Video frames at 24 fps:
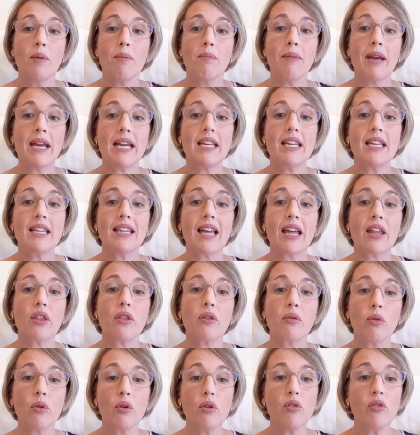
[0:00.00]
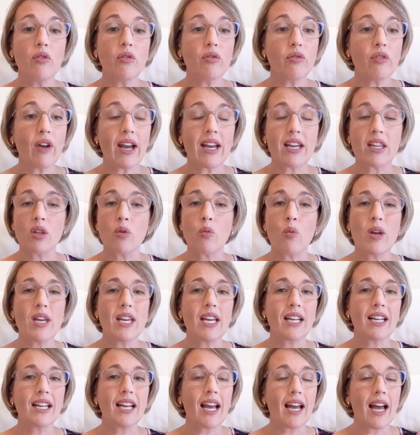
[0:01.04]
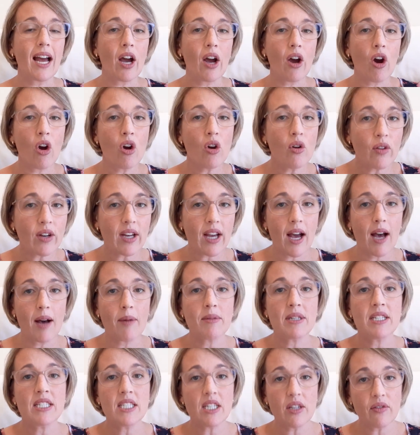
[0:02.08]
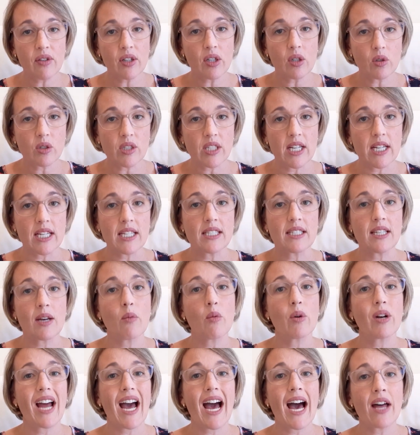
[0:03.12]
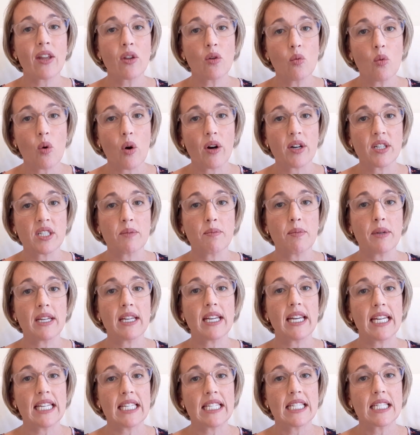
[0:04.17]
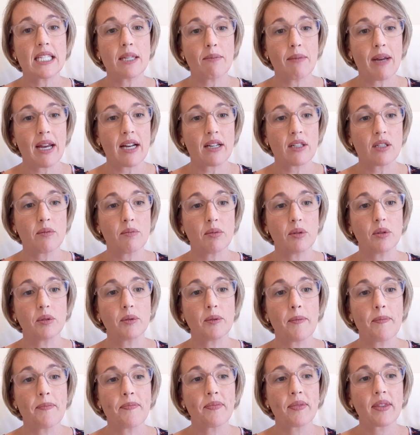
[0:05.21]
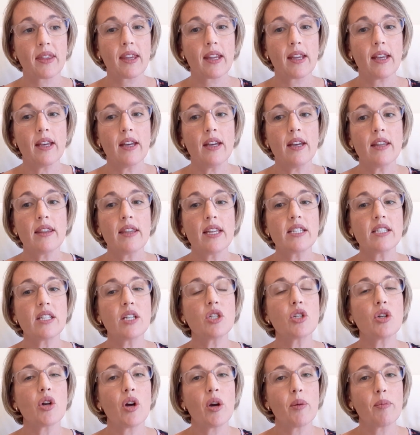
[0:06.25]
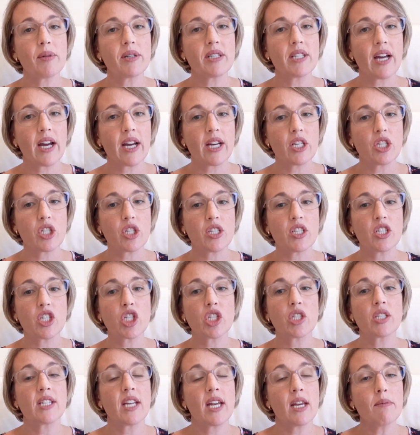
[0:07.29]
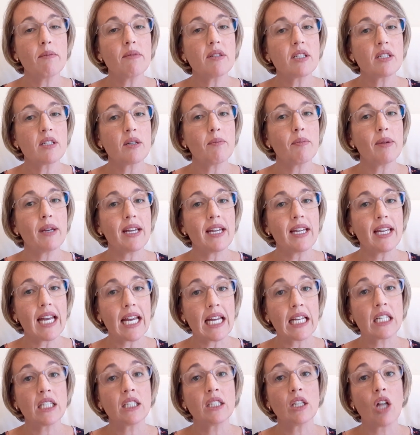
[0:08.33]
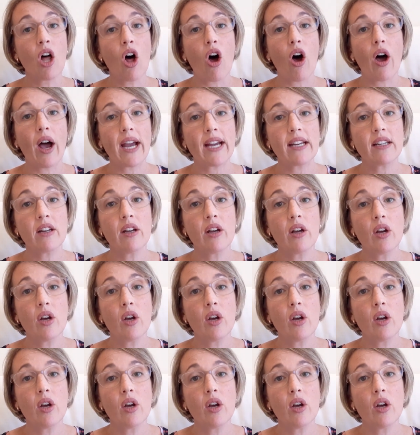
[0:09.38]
meaning that through faith we can overcome difficulties that would otherwise be insurmountable. This interpretation seems to be in line